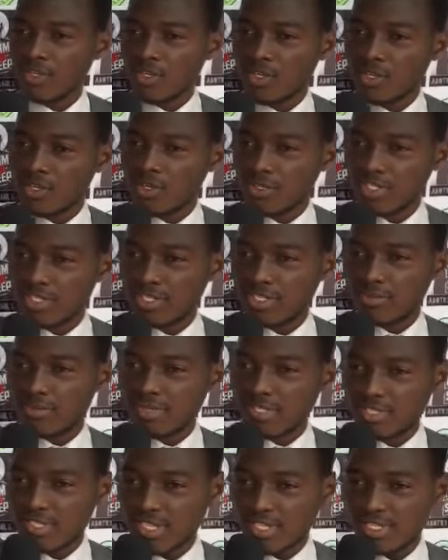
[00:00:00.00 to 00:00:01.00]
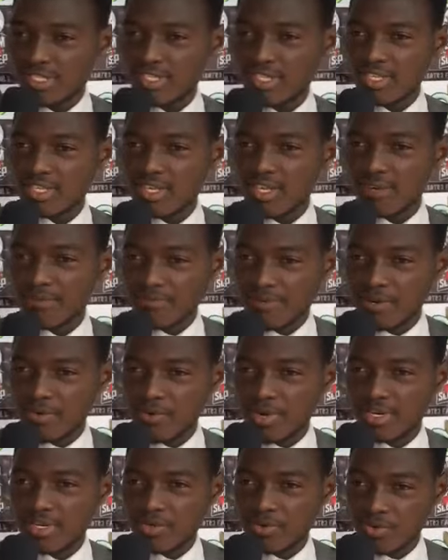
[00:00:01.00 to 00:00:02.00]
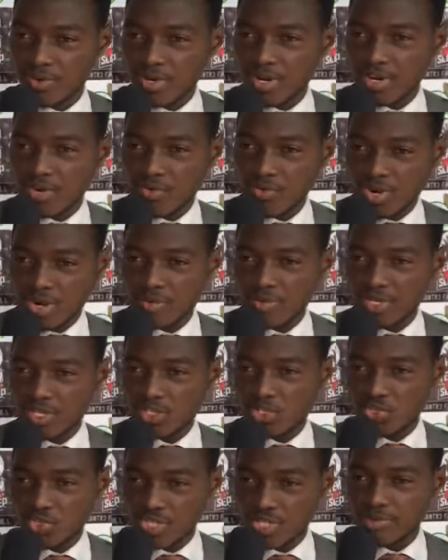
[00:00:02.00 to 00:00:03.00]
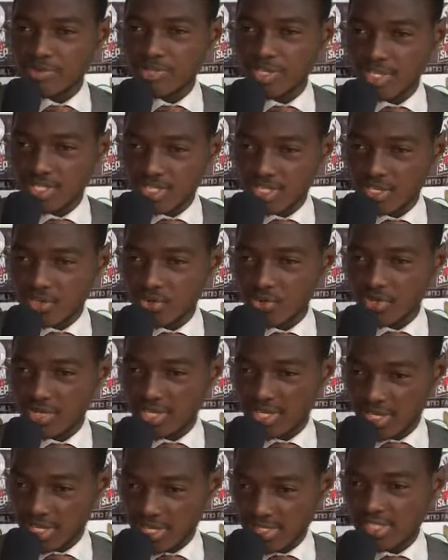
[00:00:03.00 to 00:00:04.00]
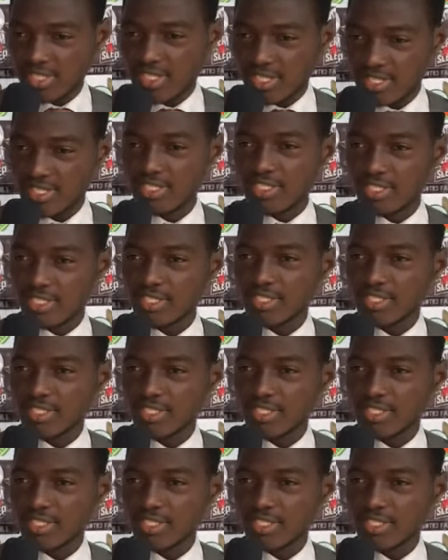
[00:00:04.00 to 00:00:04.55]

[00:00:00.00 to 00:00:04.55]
okay me started FA ministry na makasa no 8 years ni